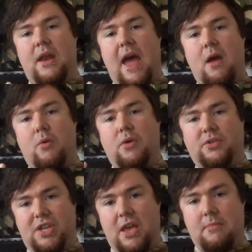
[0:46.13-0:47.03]
Now,
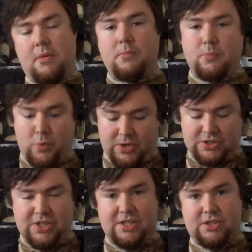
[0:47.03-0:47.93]
your team will
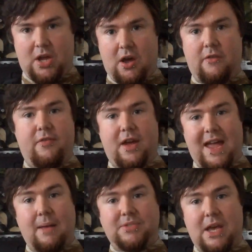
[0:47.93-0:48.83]
consist of
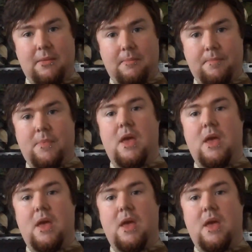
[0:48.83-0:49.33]
a captain,